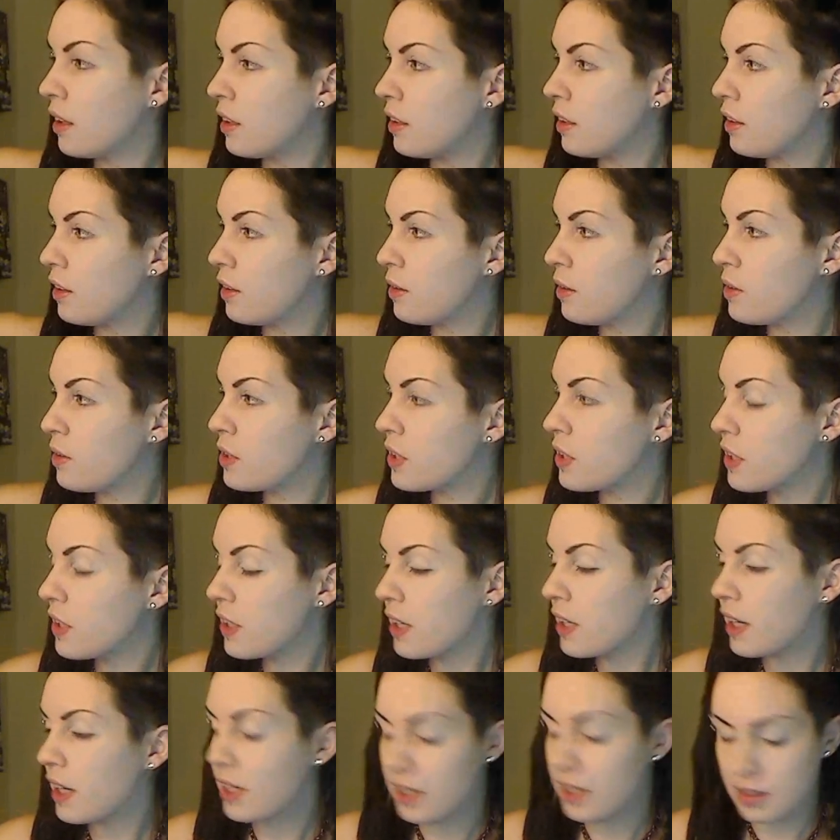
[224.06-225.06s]
usually
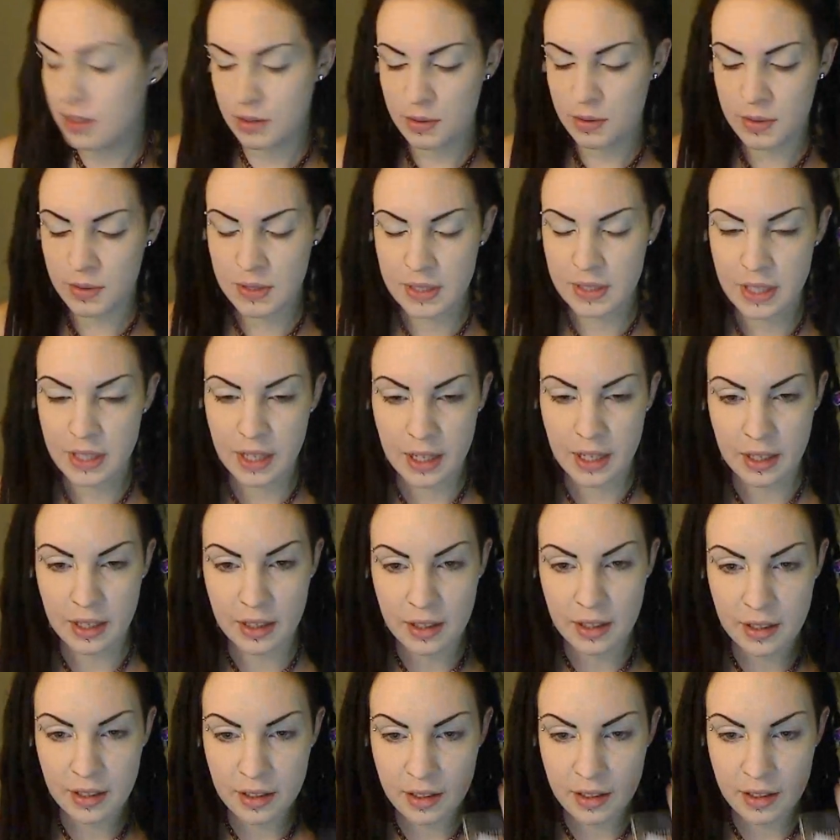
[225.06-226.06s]
I use like
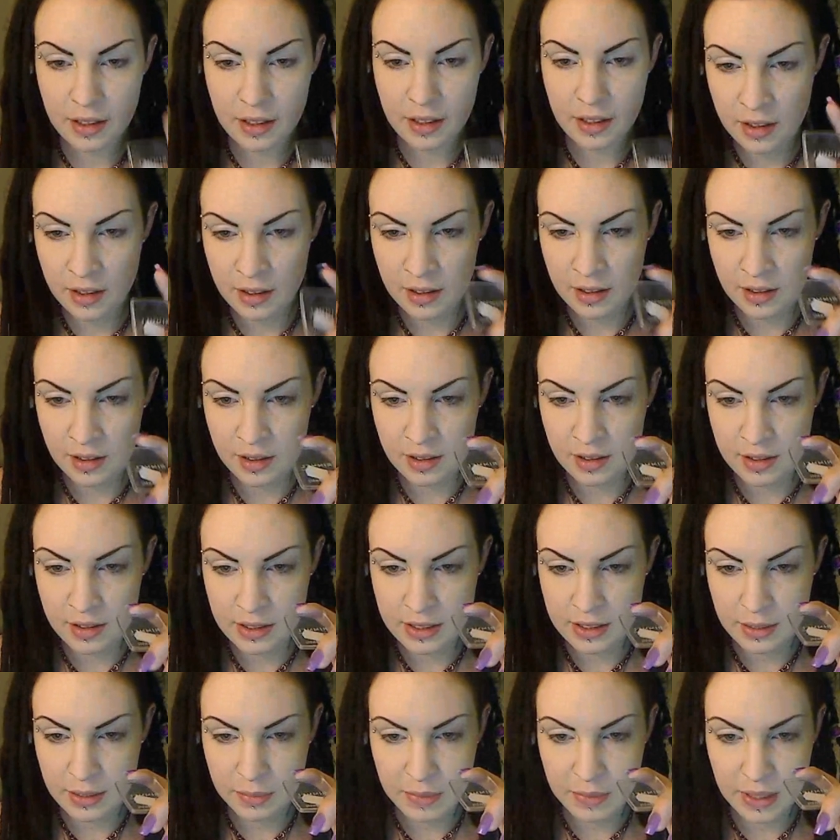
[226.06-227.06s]

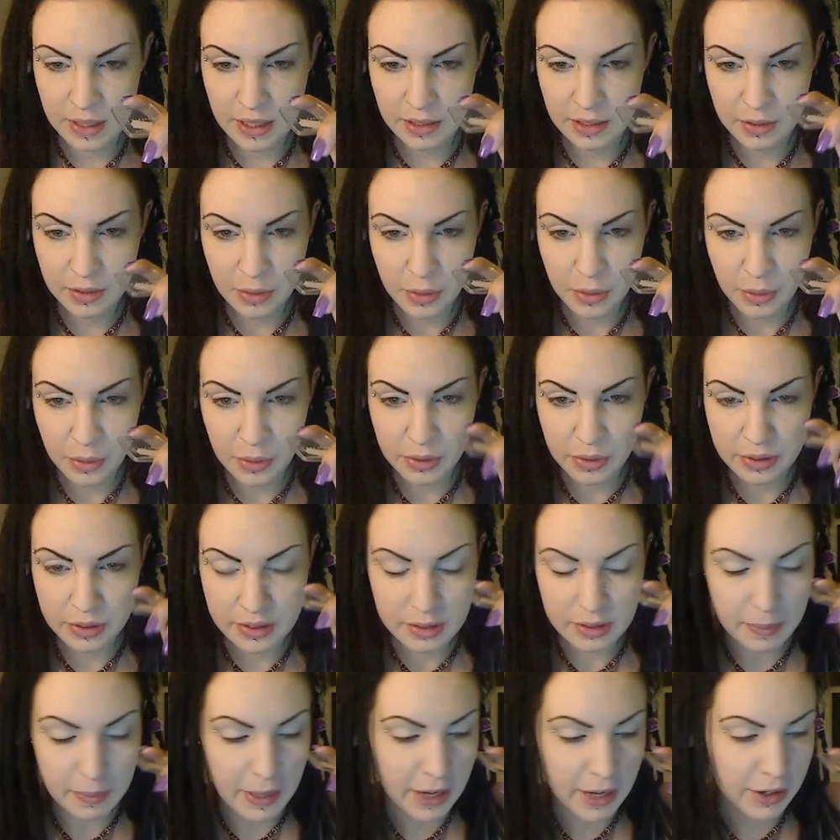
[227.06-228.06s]
something to hold
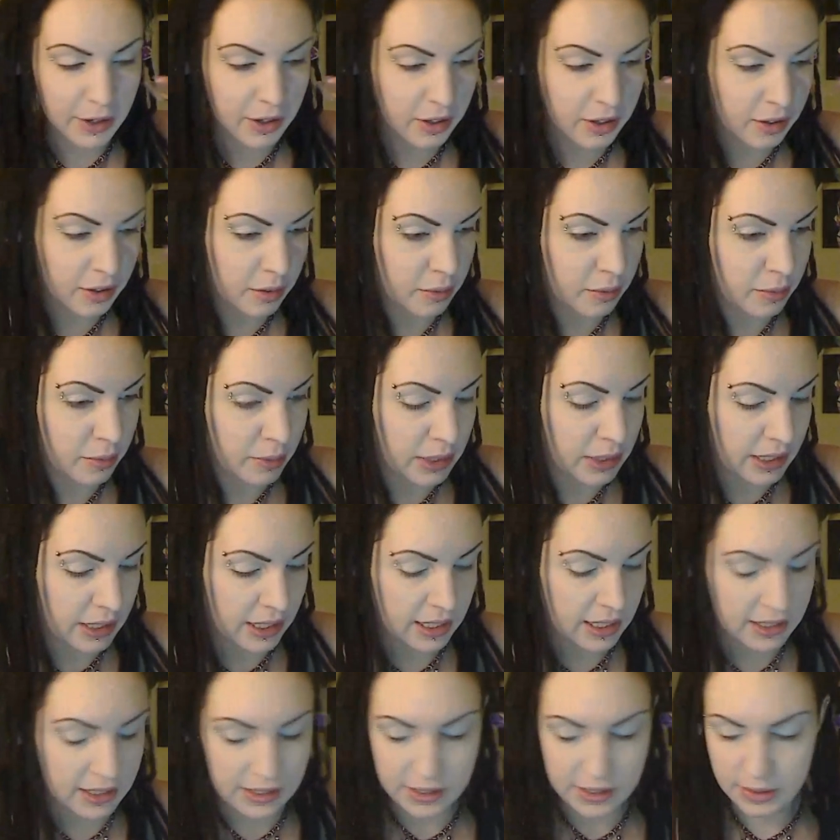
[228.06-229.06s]
the powder when it
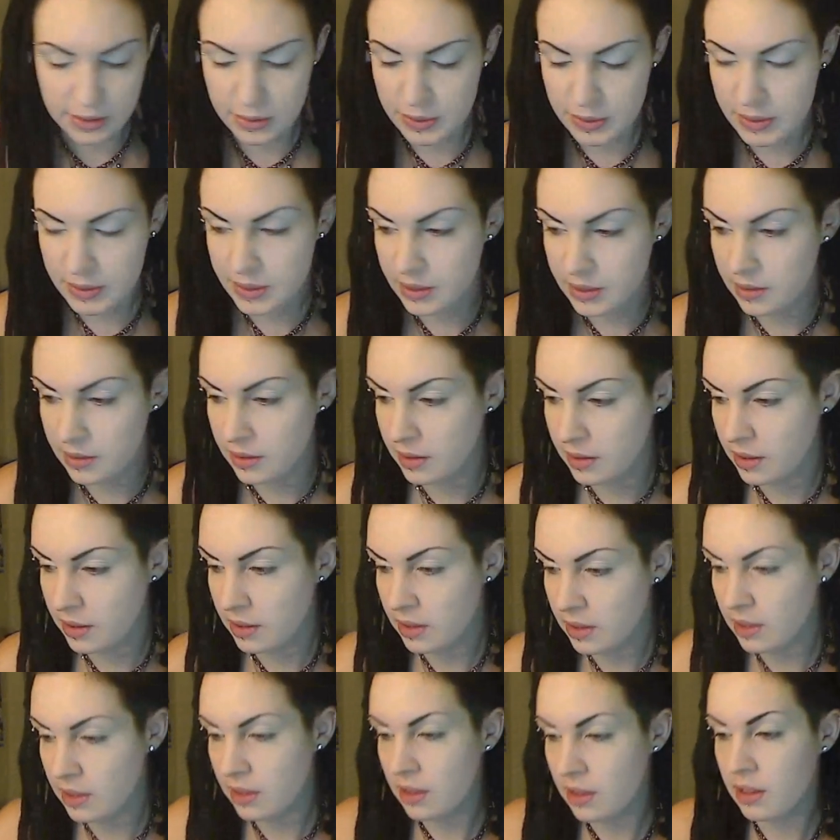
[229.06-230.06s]
gets loose.
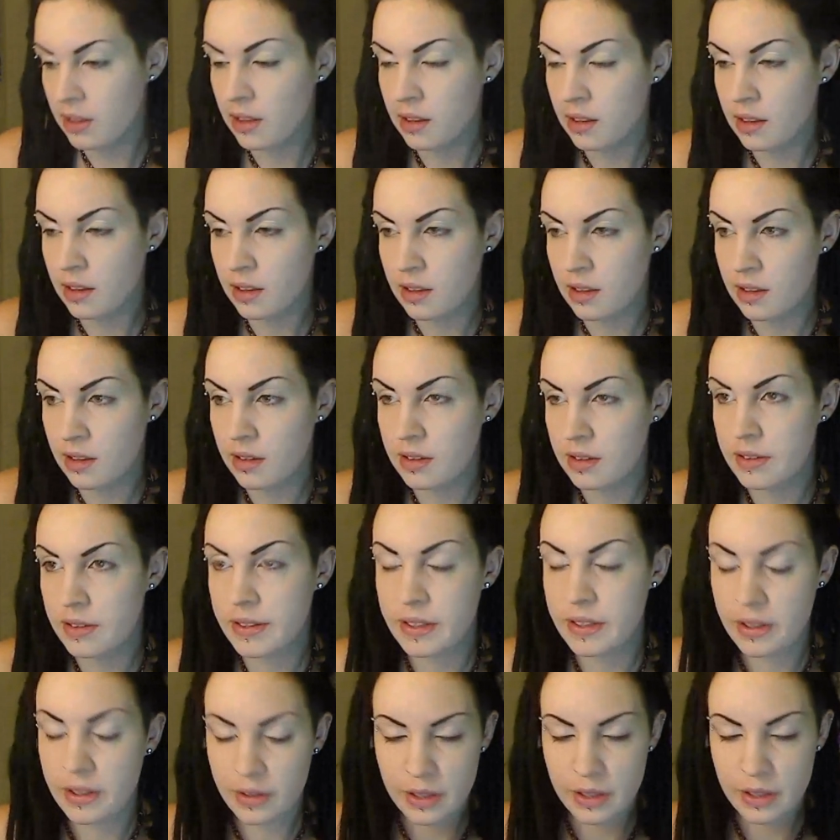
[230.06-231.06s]

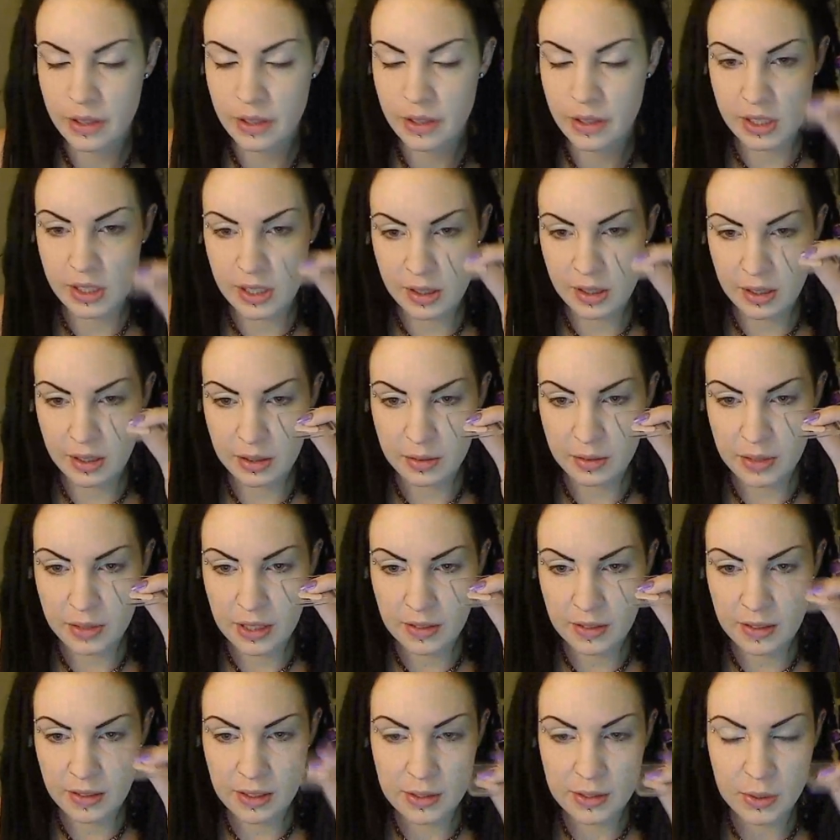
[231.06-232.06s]
So I usually like
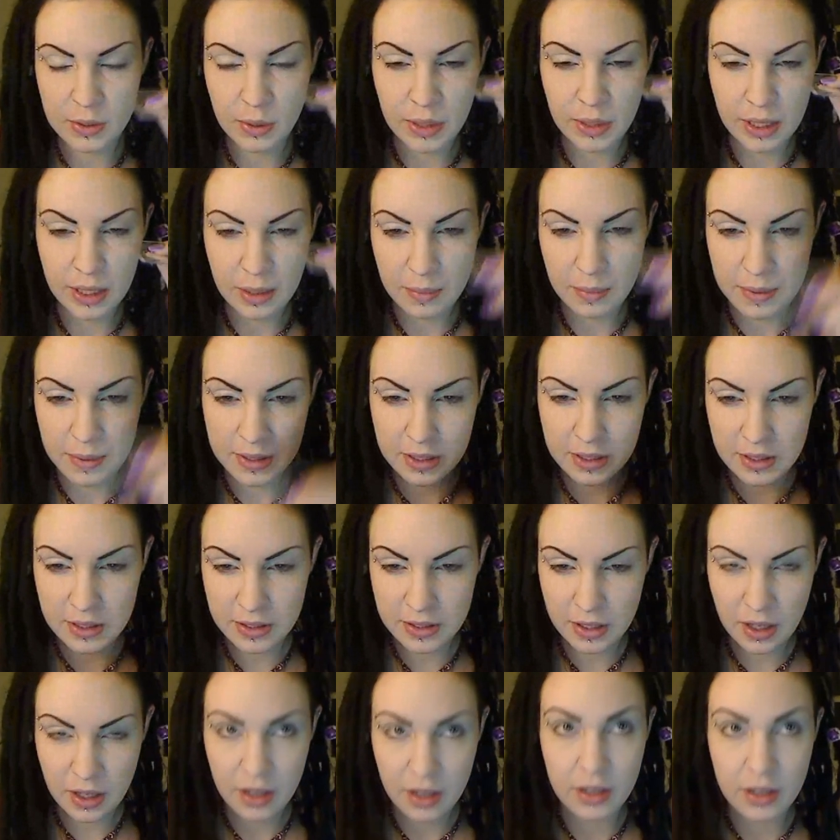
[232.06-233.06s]
take this, or like a business
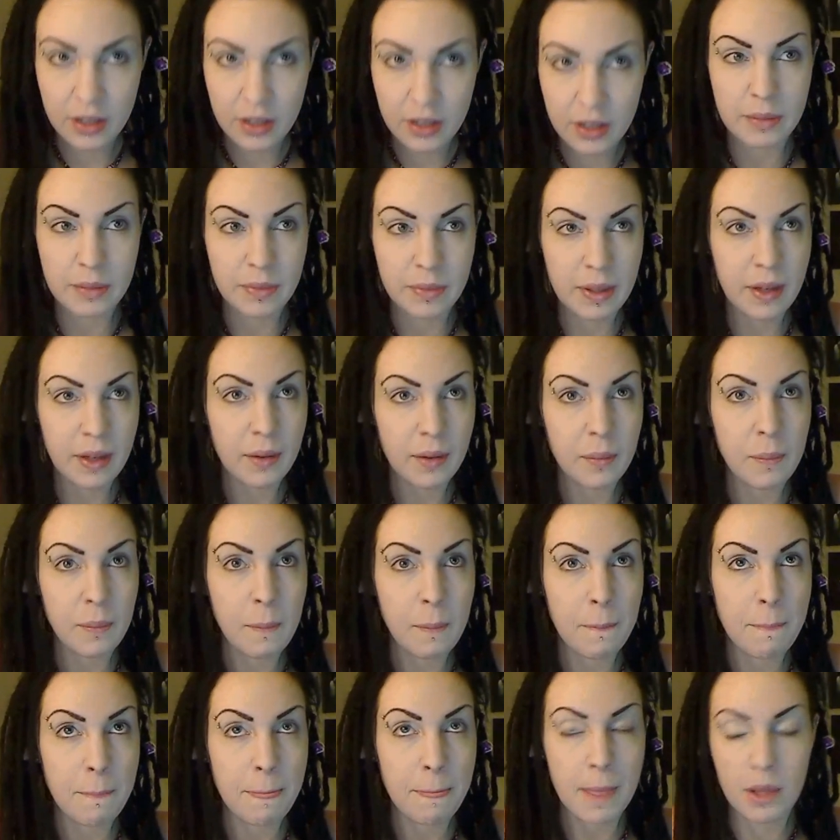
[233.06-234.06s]
card or something.
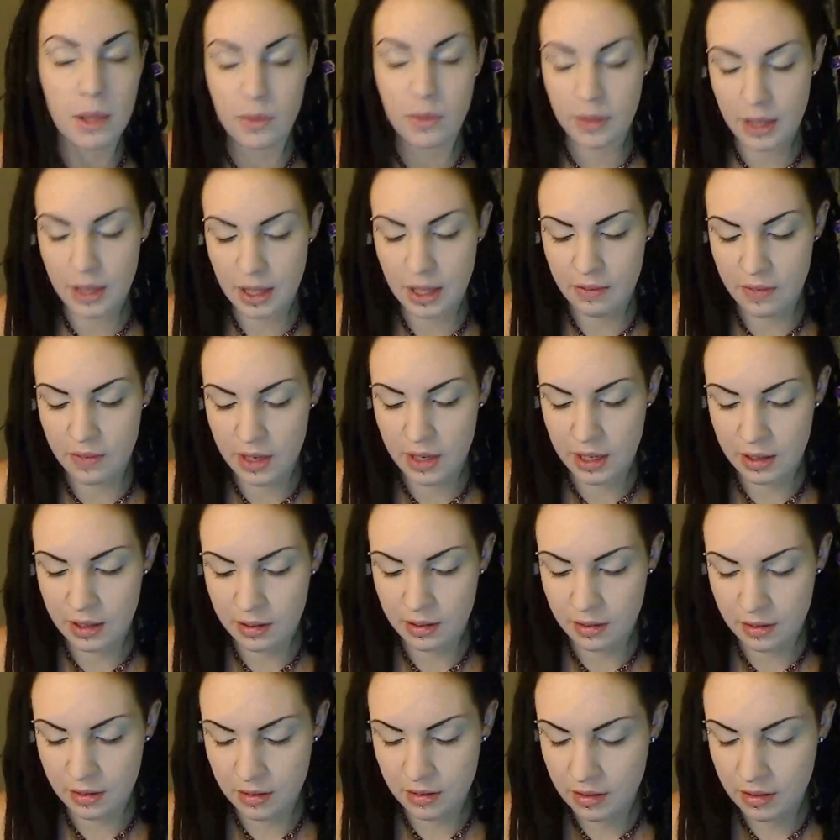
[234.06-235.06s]
I don't think I have any.
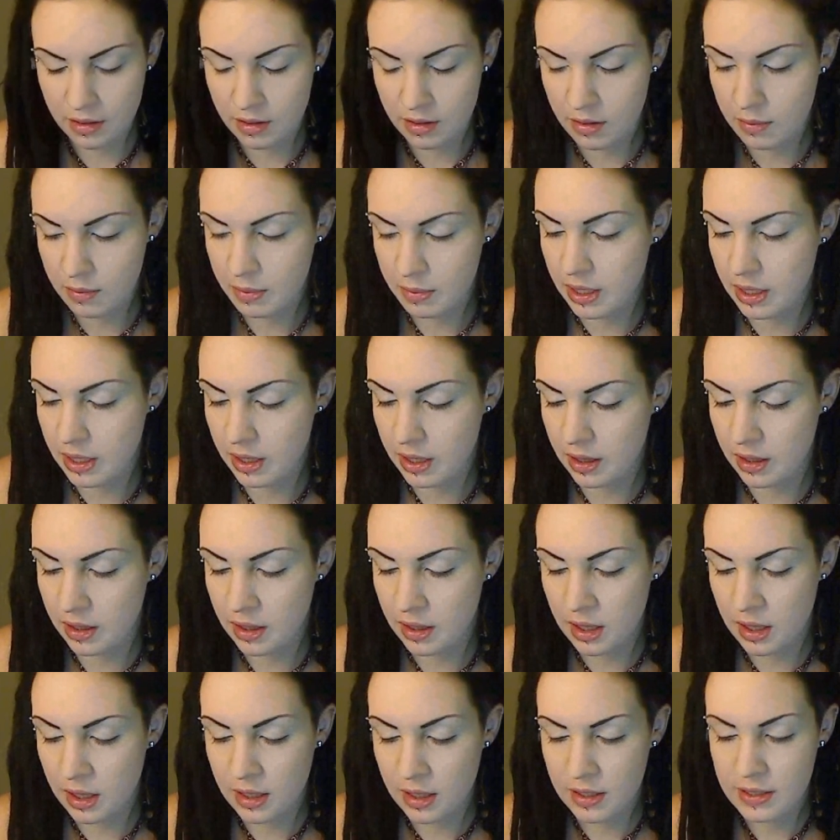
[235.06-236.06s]
But
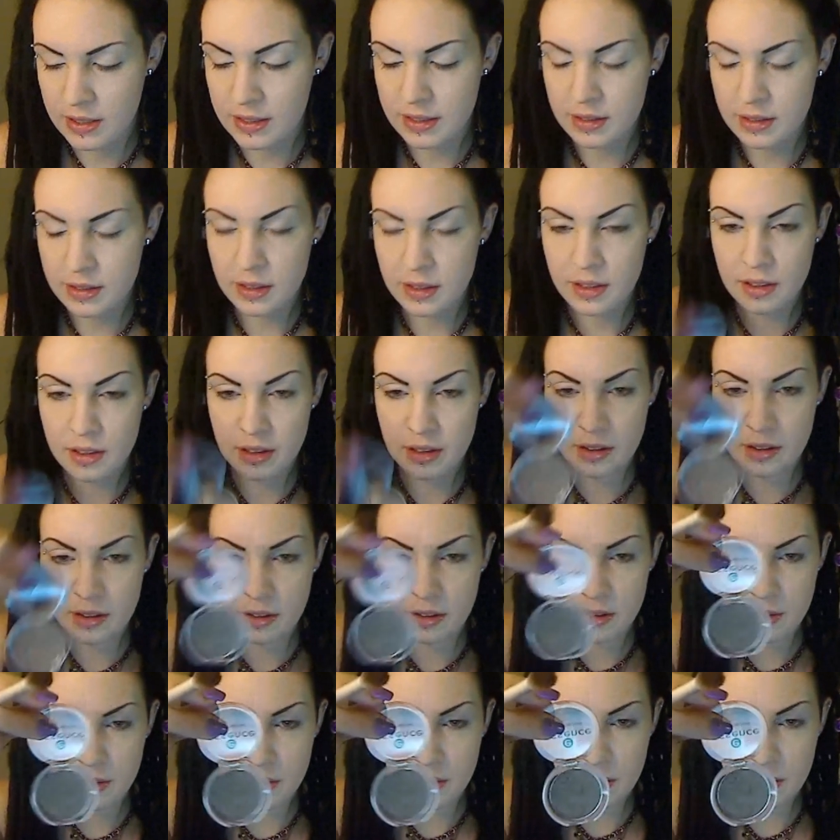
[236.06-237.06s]
this is the